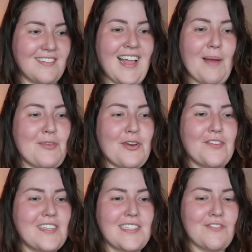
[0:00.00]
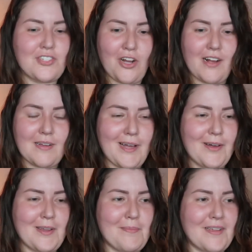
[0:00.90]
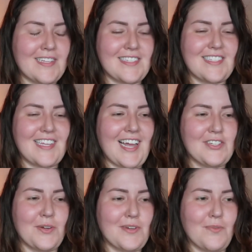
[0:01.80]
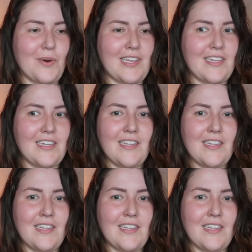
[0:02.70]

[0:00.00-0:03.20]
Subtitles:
I'm nervous to even talk about it because it's I don't even want to.